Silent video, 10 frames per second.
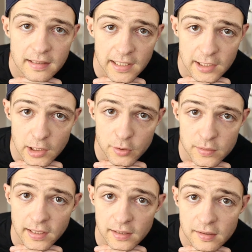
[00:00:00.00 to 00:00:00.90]

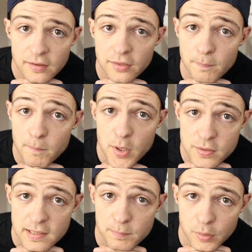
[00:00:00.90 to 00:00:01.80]
including the
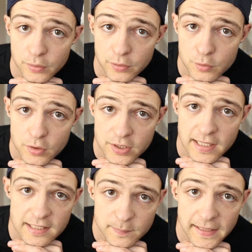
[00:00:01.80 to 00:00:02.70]
most important
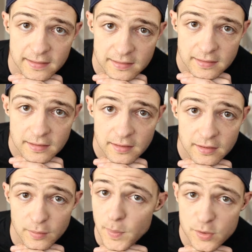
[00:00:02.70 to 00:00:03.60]
nutrition aspect
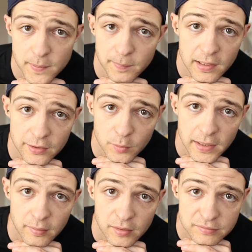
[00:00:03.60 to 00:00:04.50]
that most people aren't
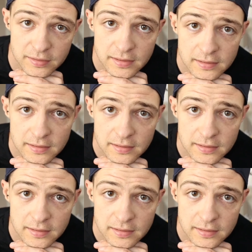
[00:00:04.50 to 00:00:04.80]
aware of.